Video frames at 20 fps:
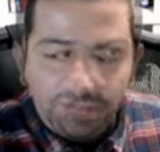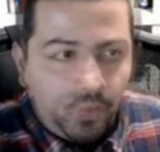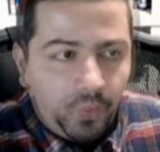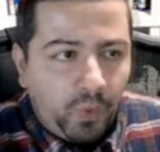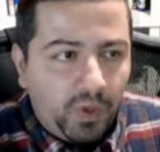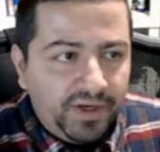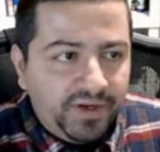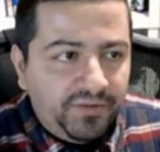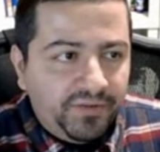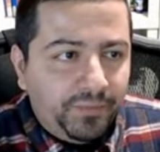
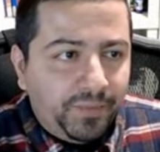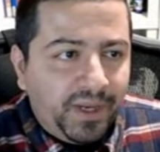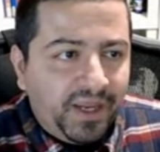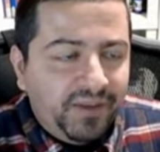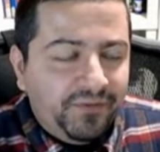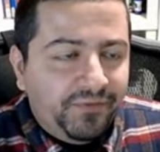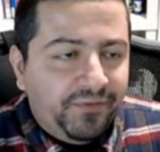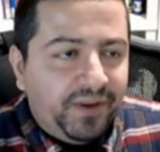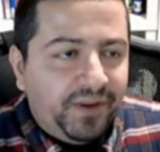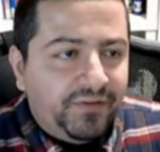One of
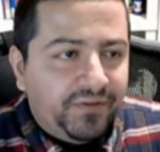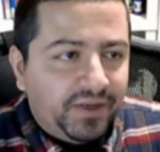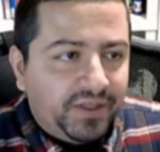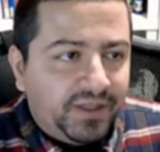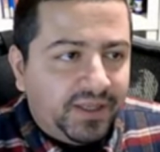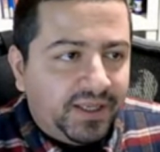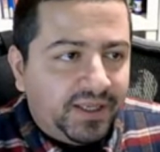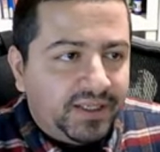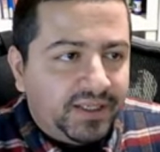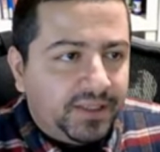my
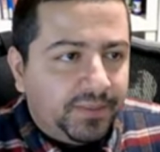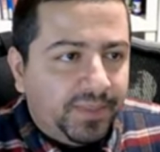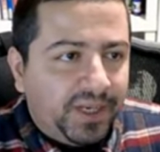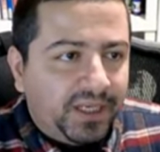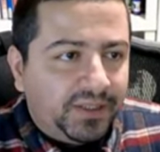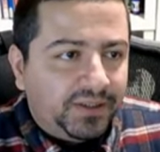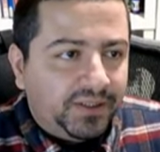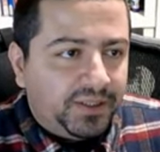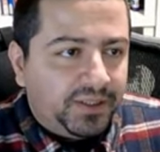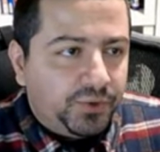favorite things
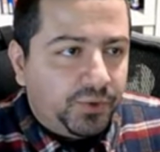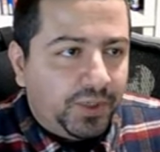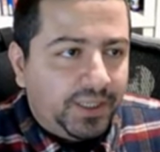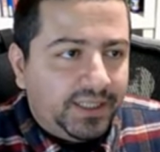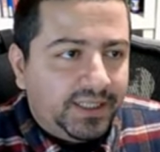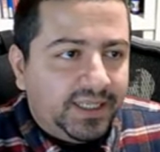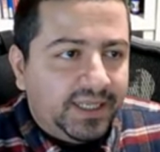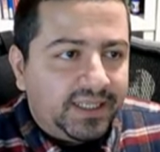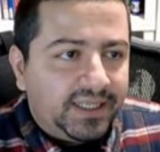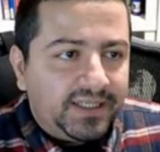about the
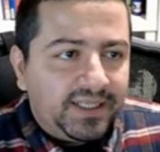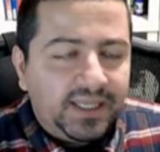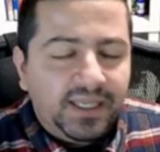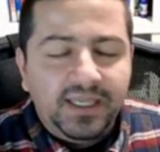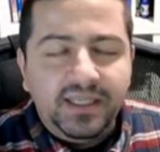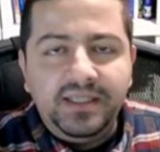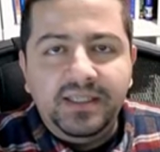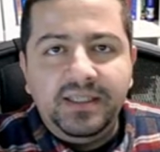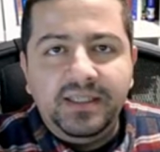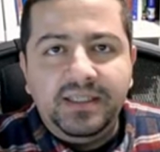trade desk
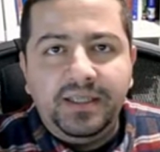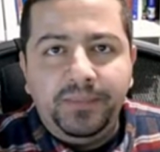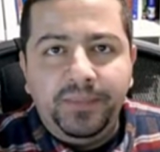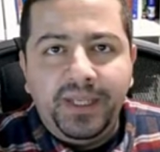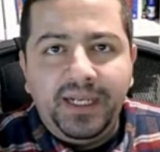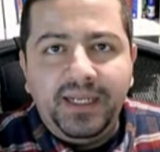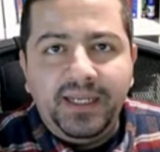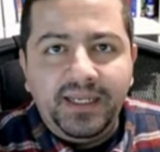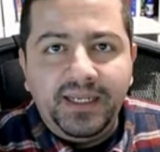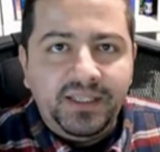is its
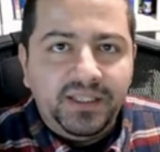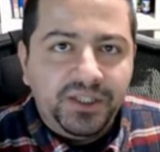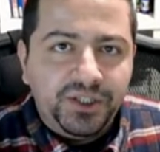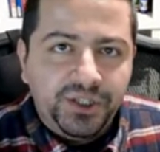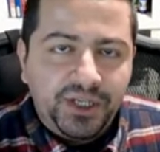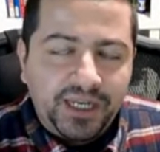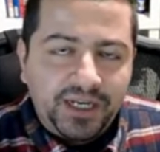ability to